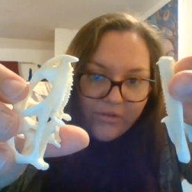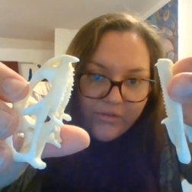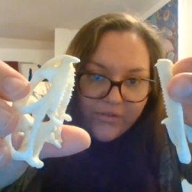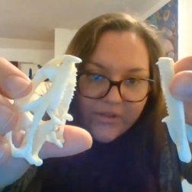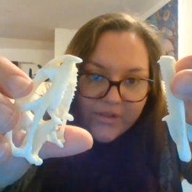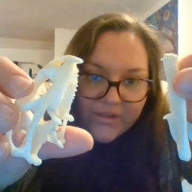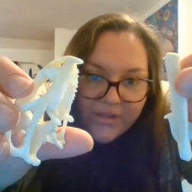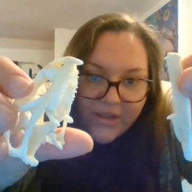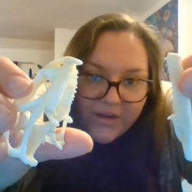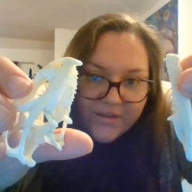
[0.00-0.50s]
you
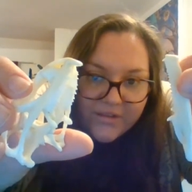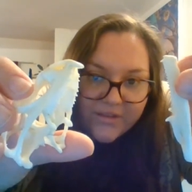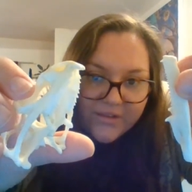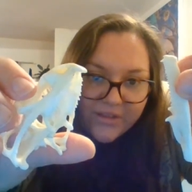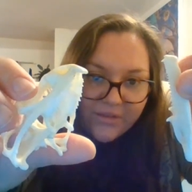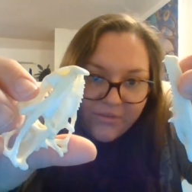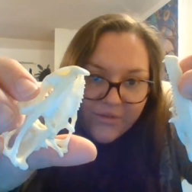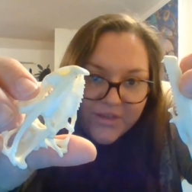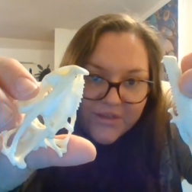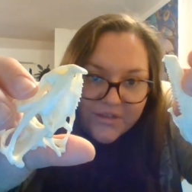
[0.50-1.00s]
can kind of
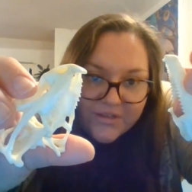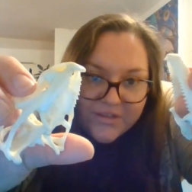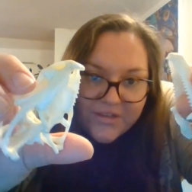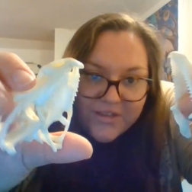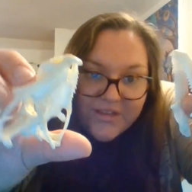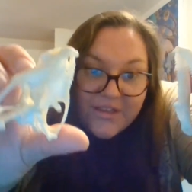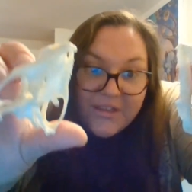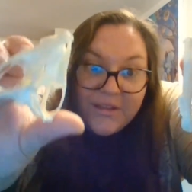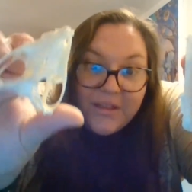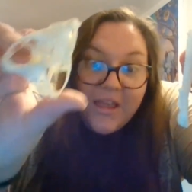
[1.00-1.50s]
see the ridges.
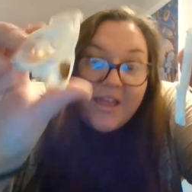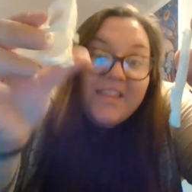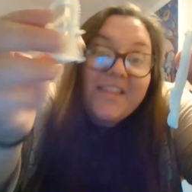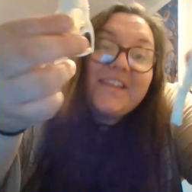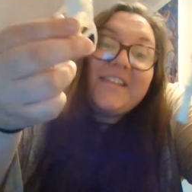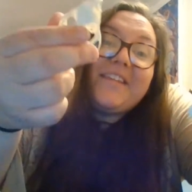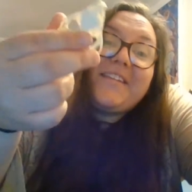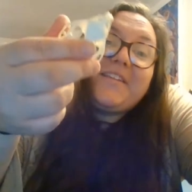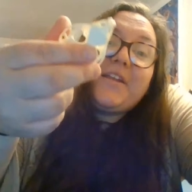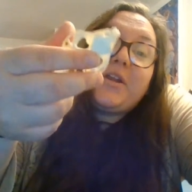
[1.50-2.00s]
This is
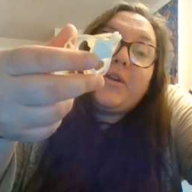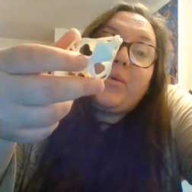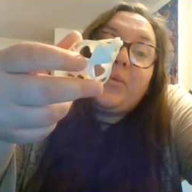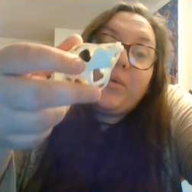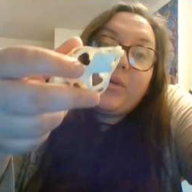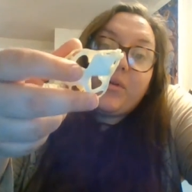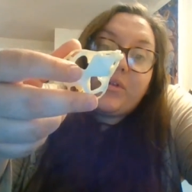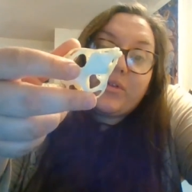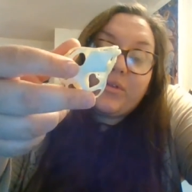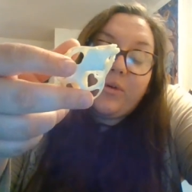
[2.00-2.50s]
this is not a
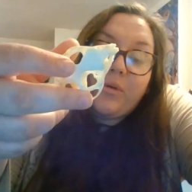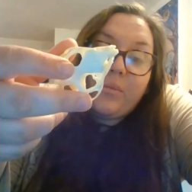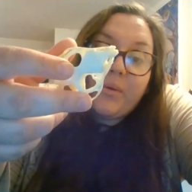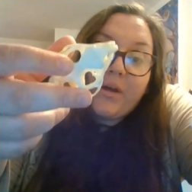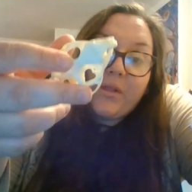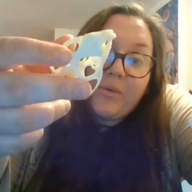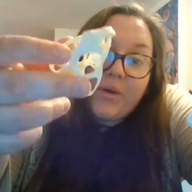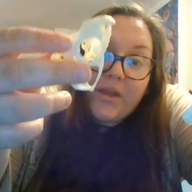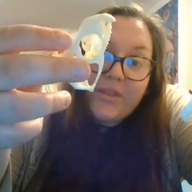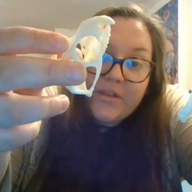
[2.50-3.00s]
real skull,
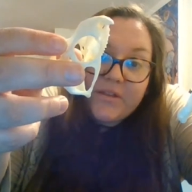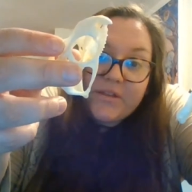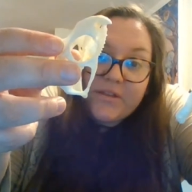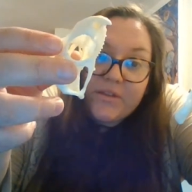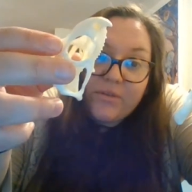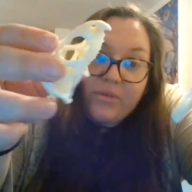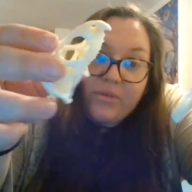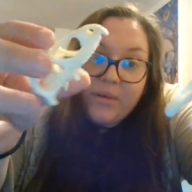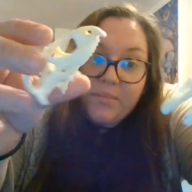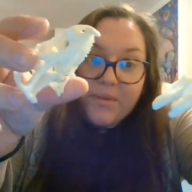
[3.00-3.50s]
by the way. This
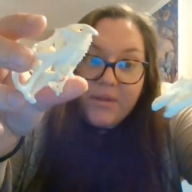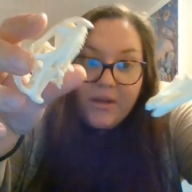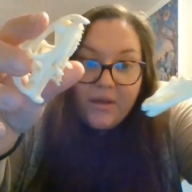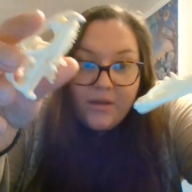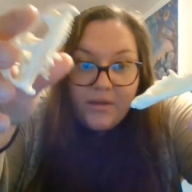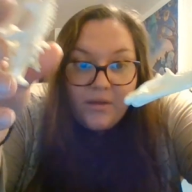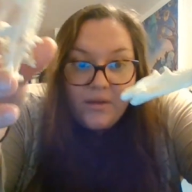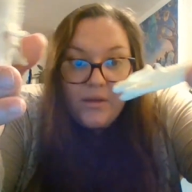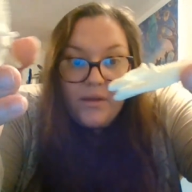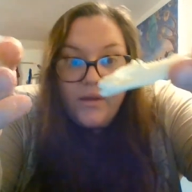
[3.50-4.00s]
is a
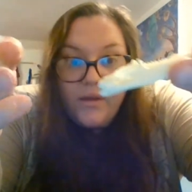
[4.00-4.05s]
replica.